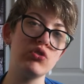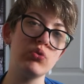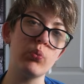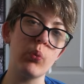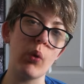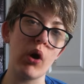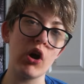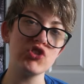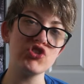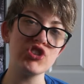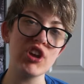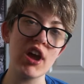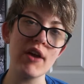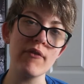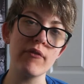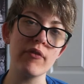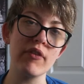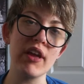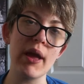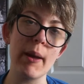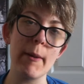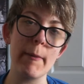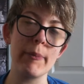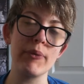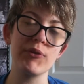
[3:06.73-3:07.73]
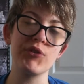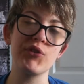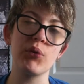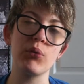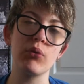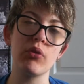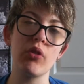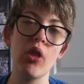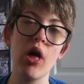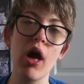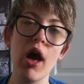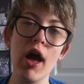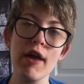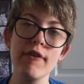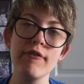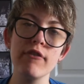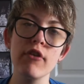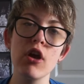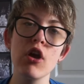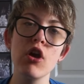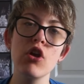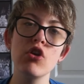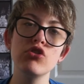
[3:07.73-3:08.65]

to watch every episode live